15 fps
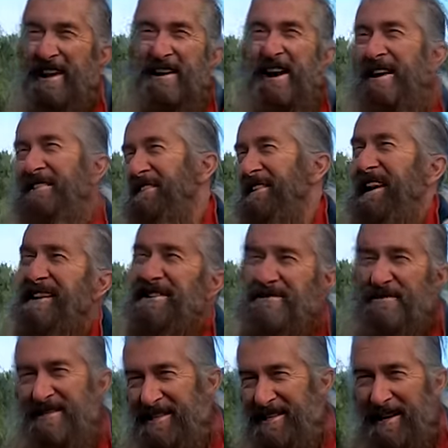you'd have
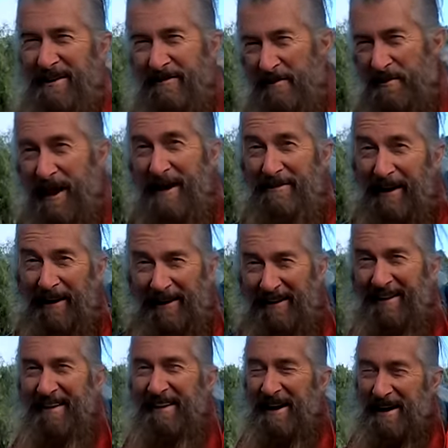electricity forever.
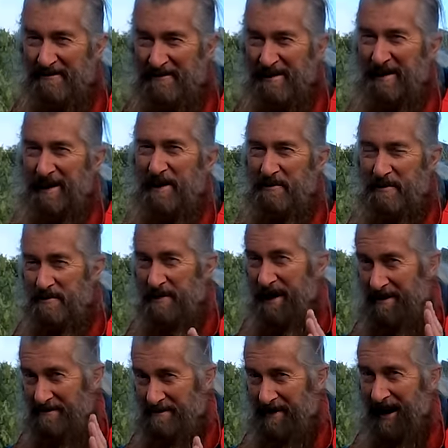There really would be
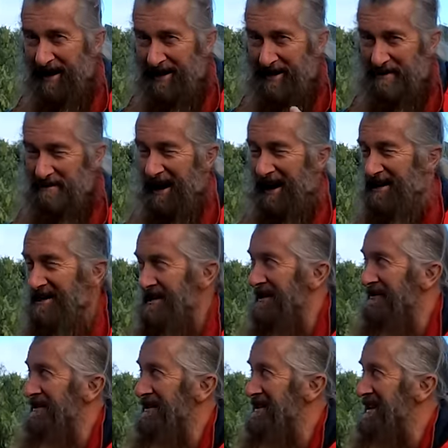a major, major
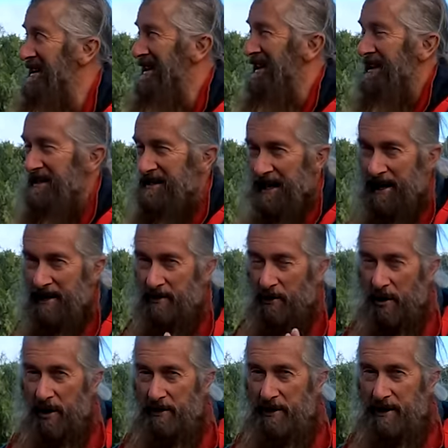difference.
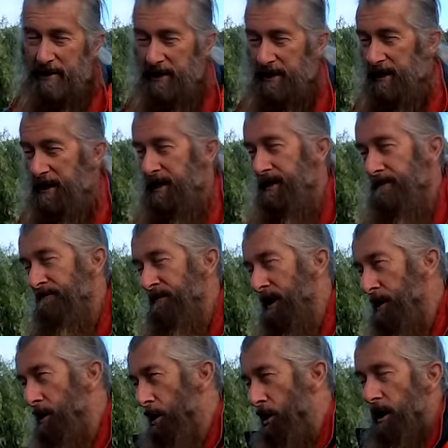So I think the
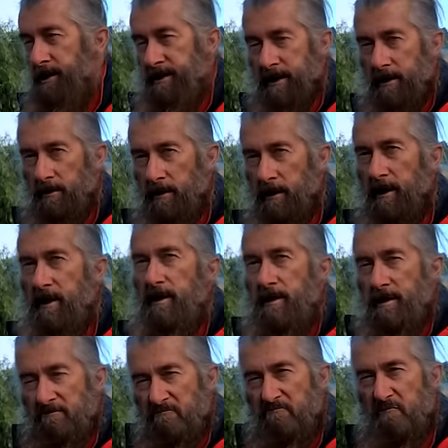ideal
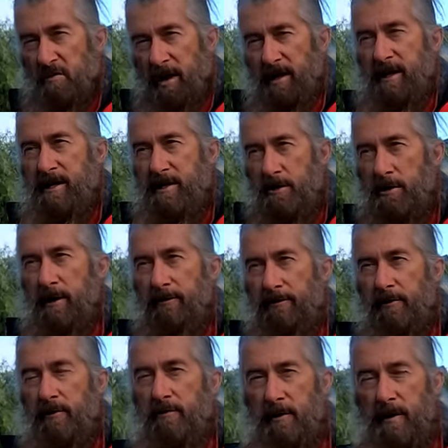really sort of
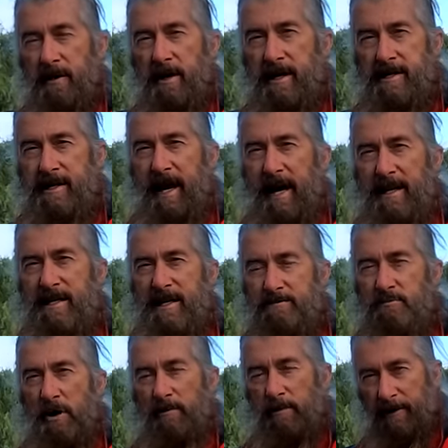for these days is
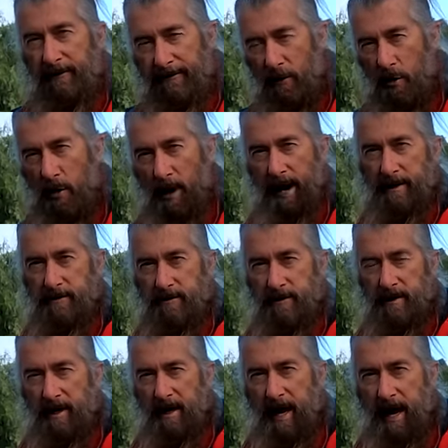probably
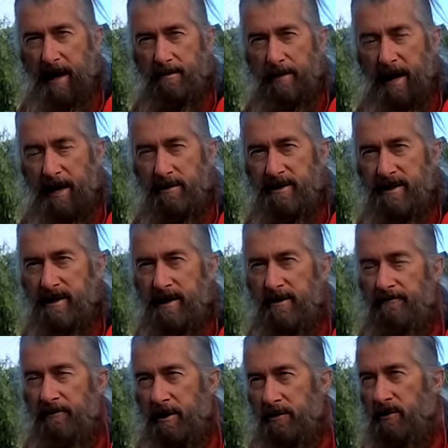400 amp hours,
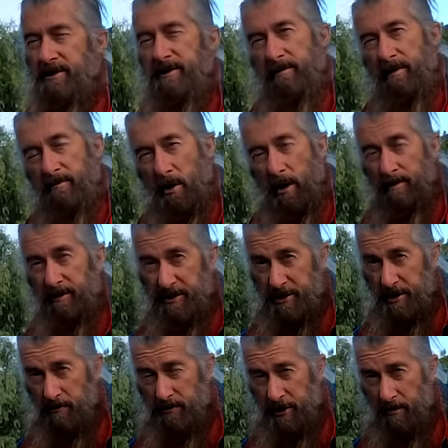which might be
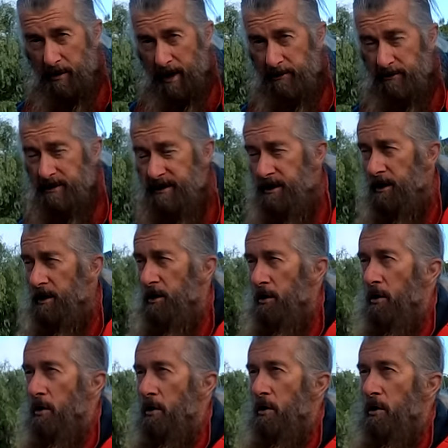two 200s,
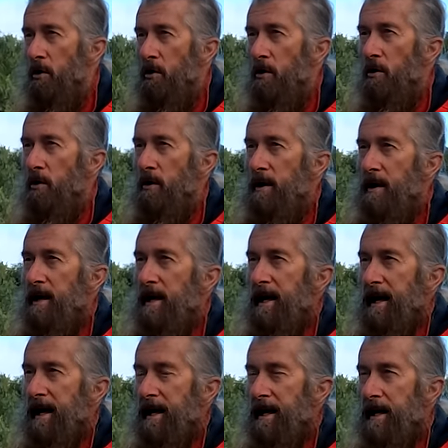or
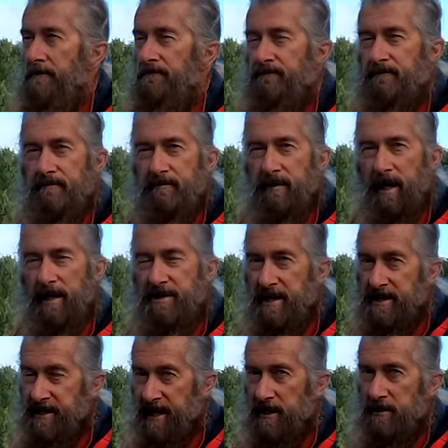um,
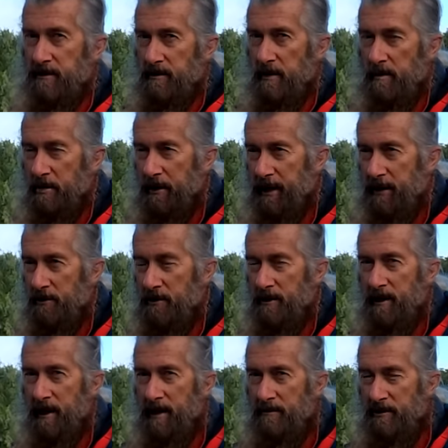600 would be pretty
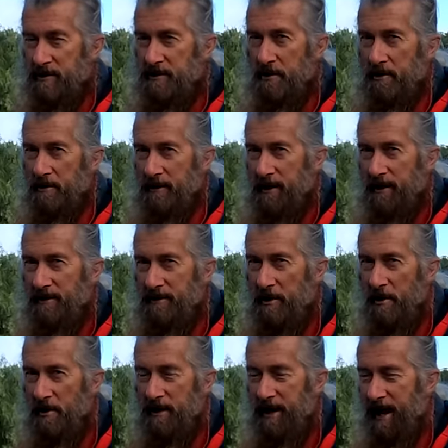good, but certainly
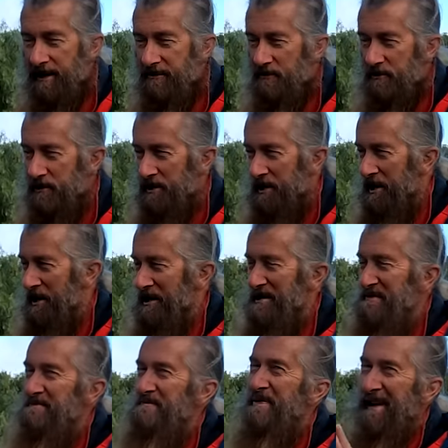900 would just
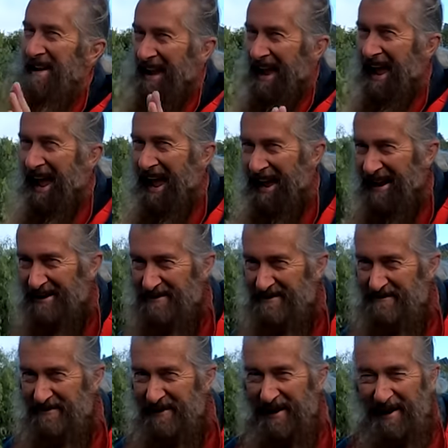be out
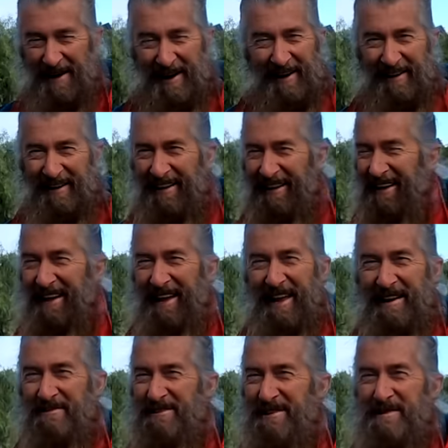of, oh,
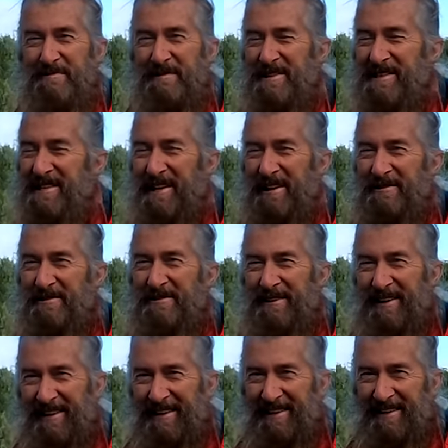it would just be so good.